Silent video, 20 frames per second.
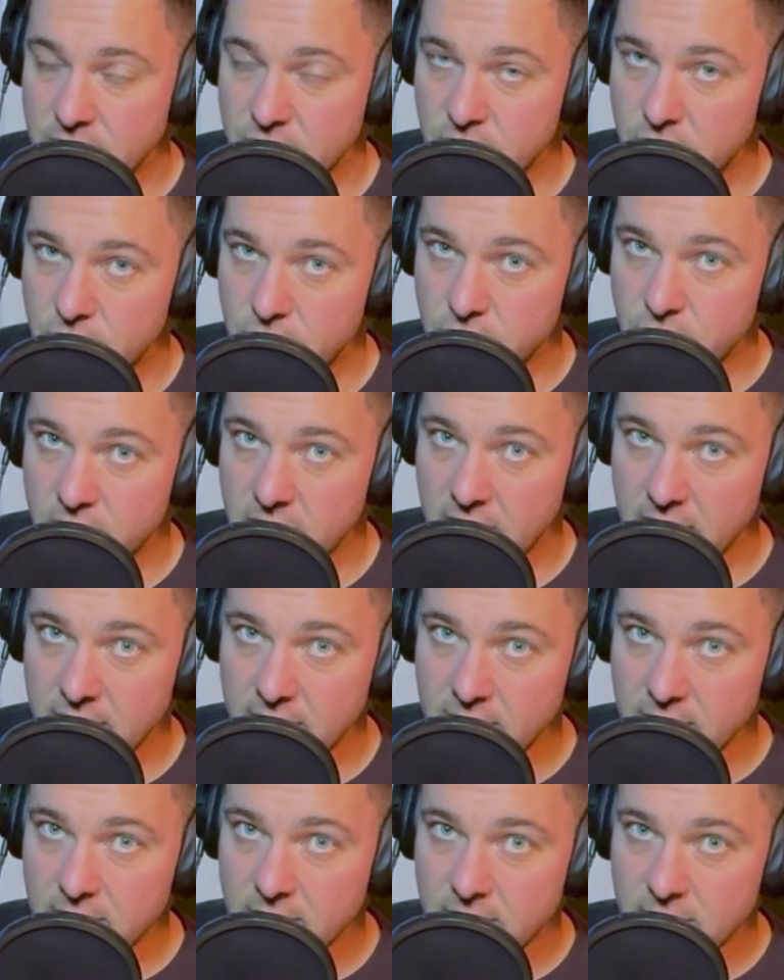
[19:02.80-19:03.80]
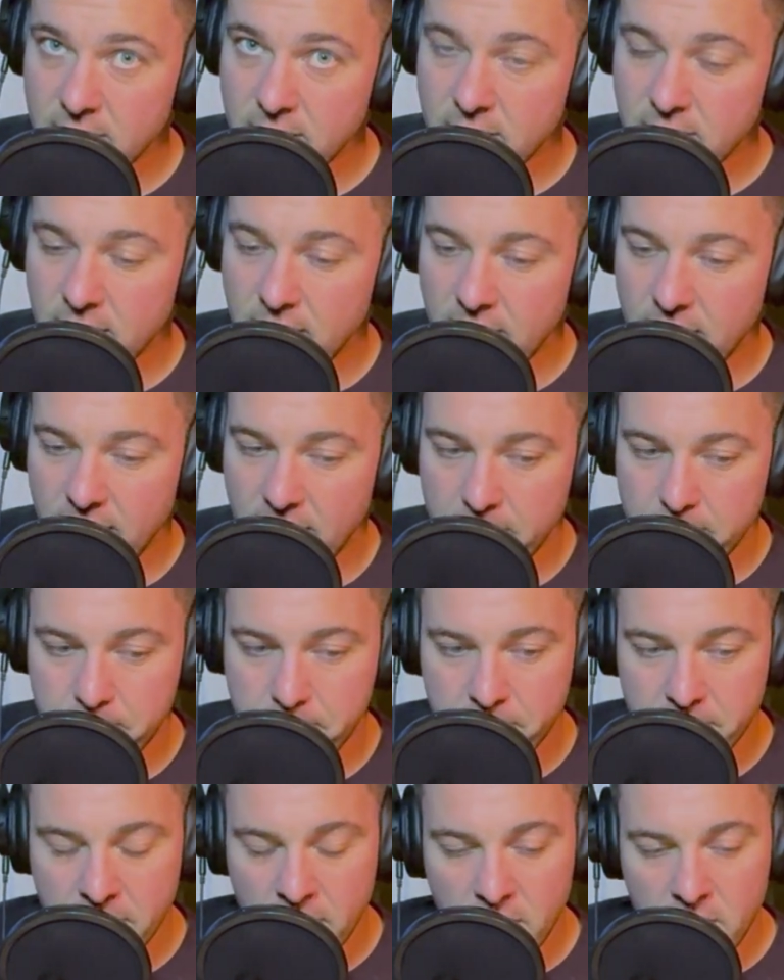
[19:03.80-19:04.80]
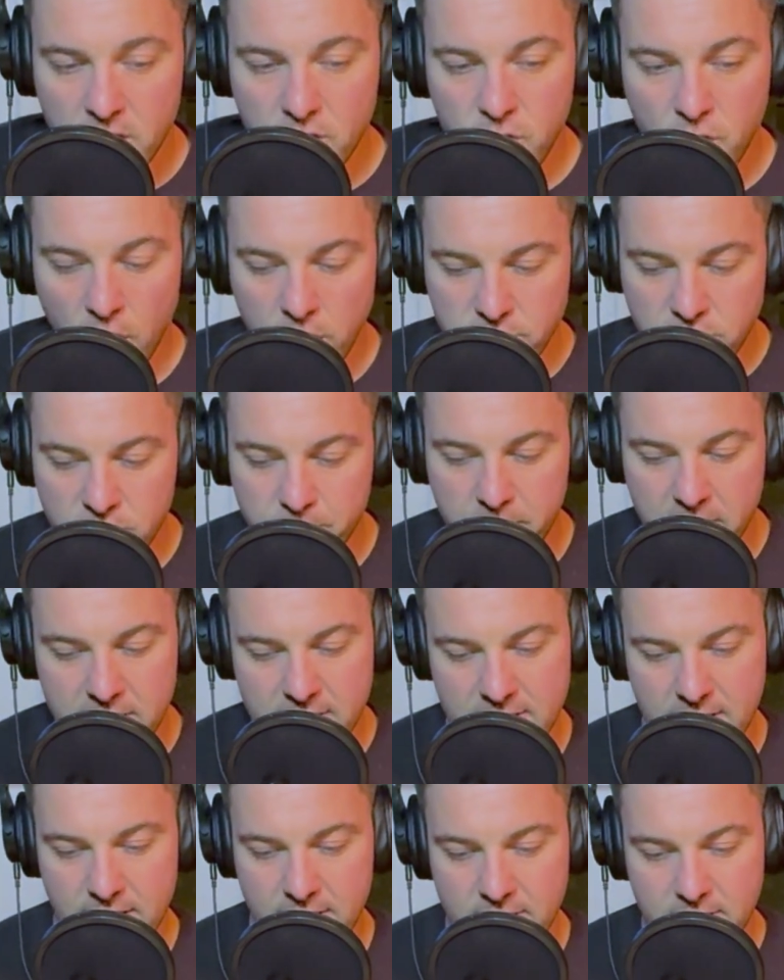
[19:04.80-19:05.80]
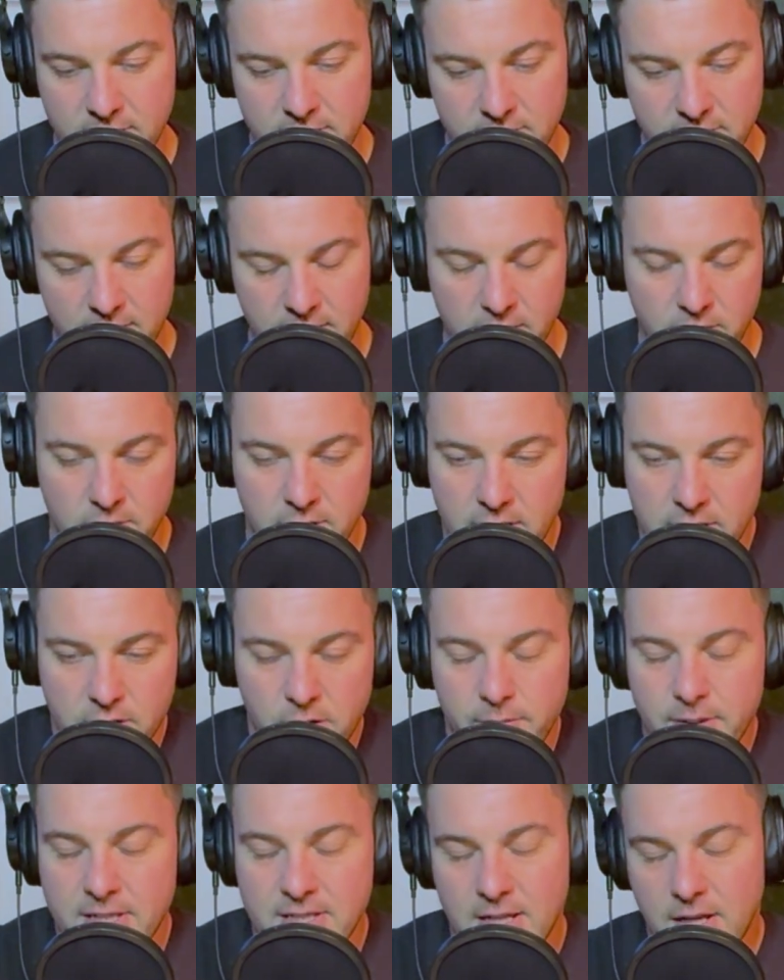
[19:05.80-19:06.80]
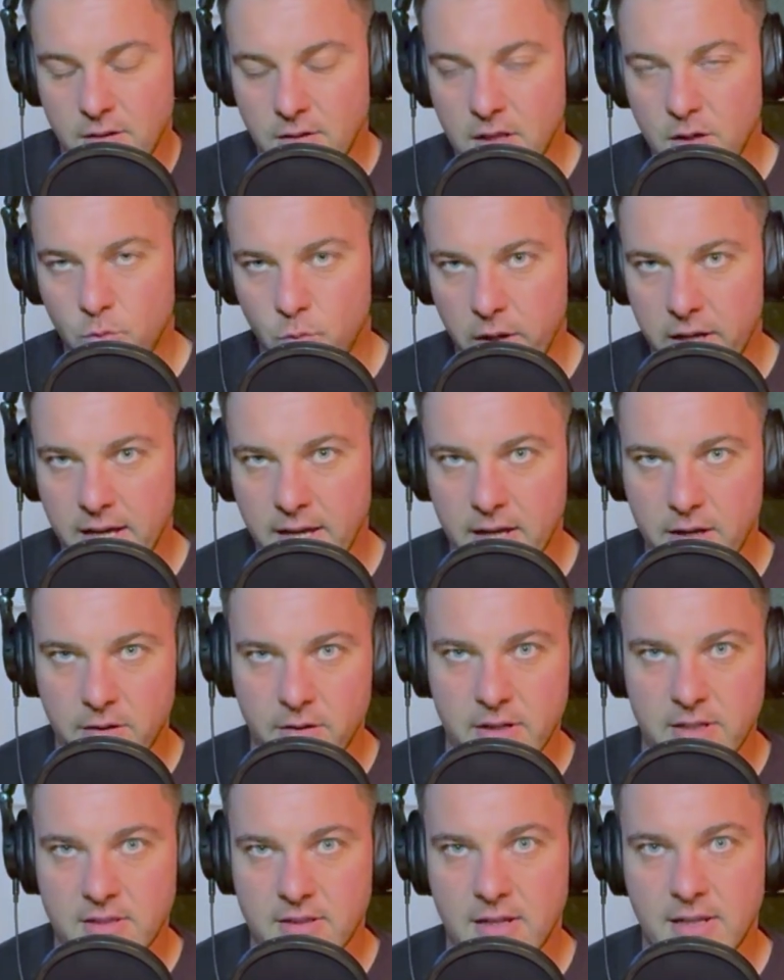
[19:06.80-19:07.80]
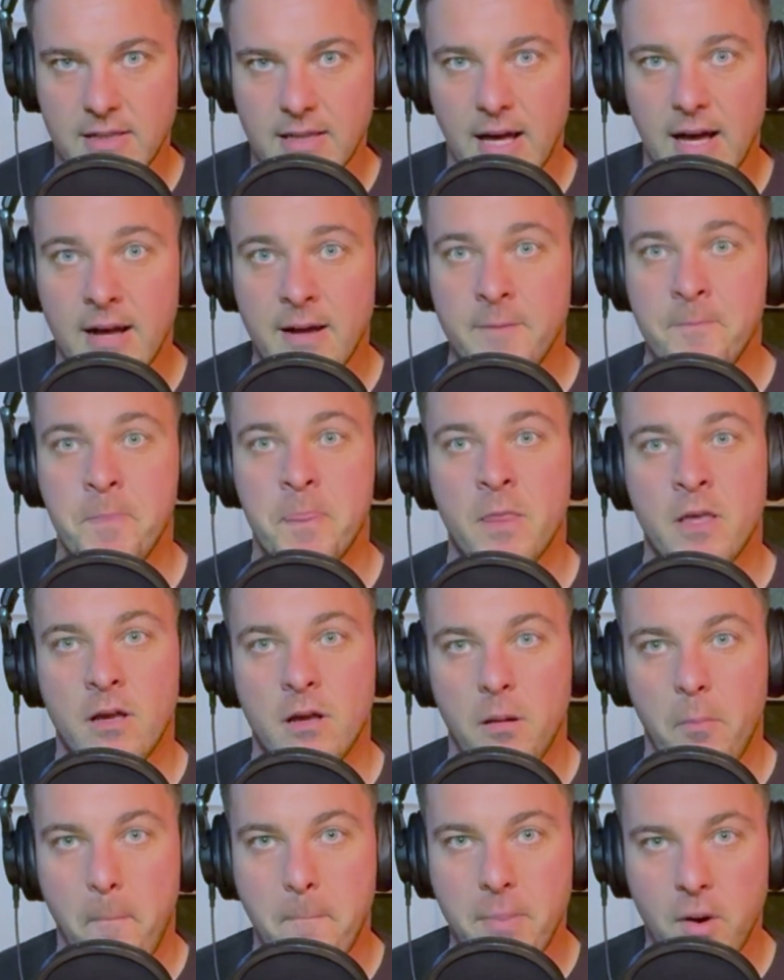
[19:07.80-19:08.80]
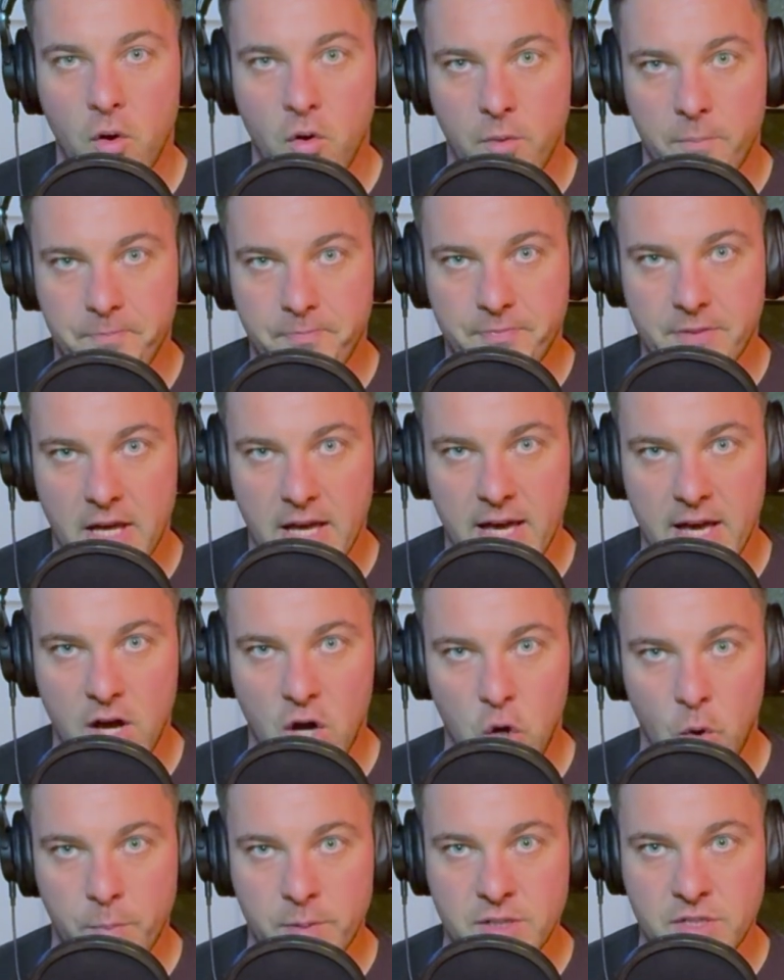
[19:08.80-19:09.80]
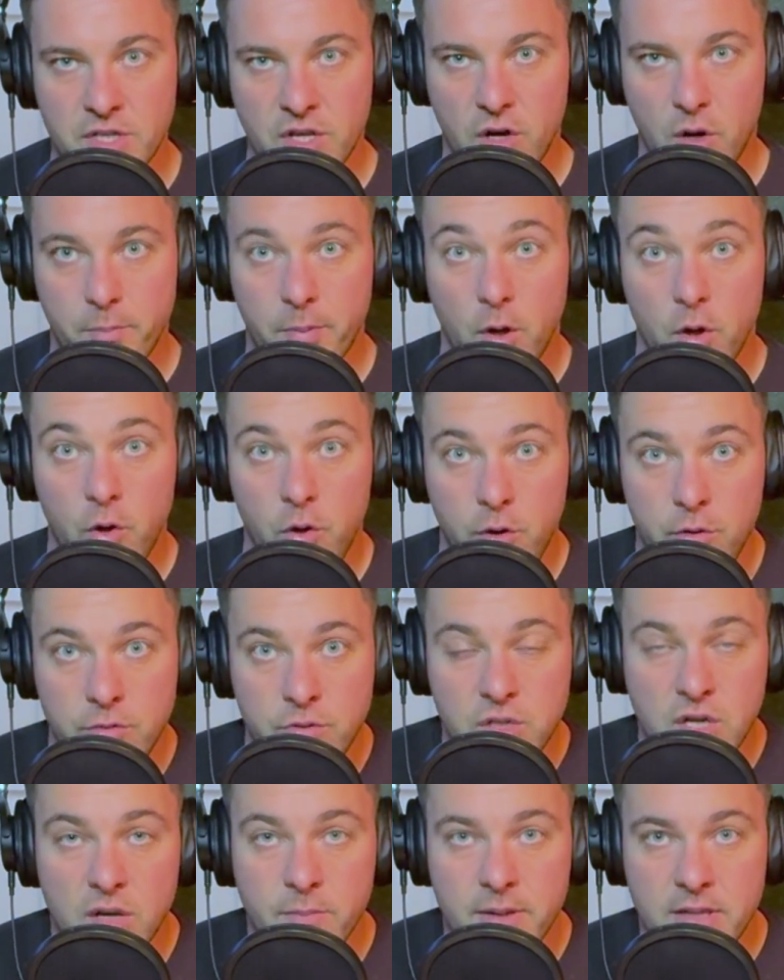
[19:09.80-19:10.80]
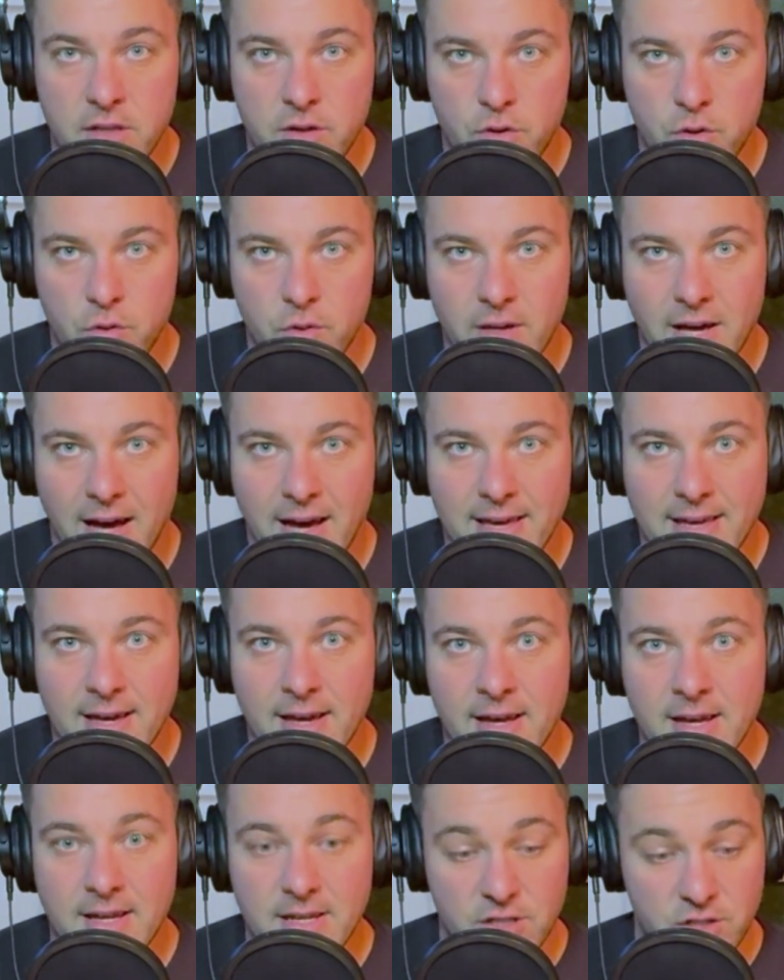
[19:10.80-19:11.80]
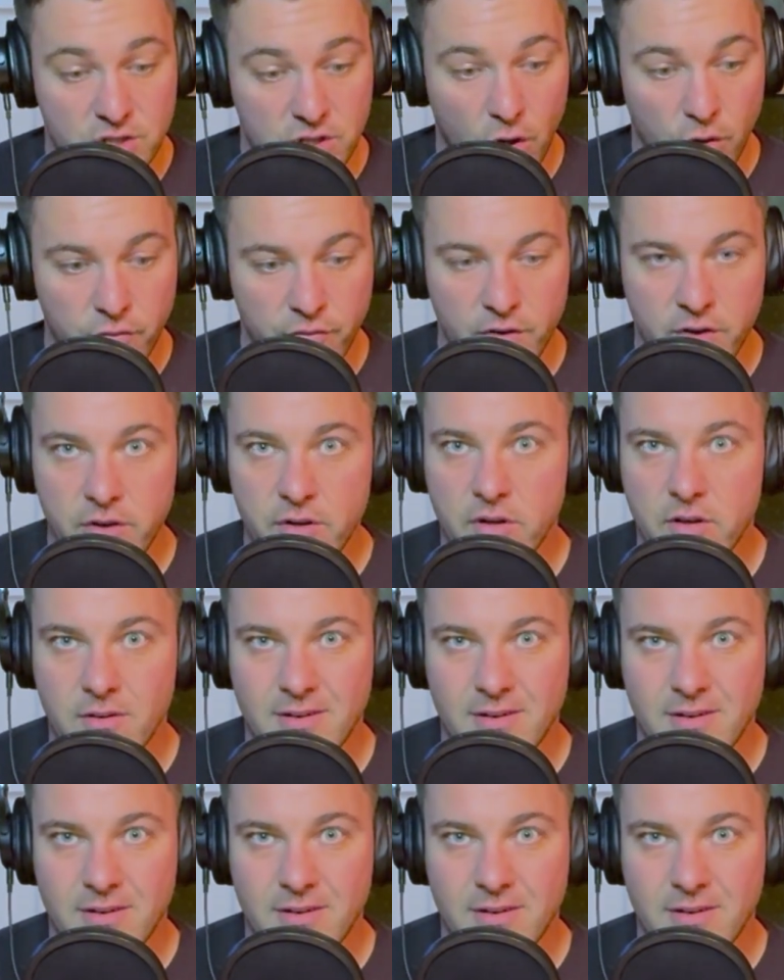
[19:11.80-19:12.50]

a good thing. Not just because I don't like Wigan or anything like that, but it opens it up. Who's going to be the new guy? Salford.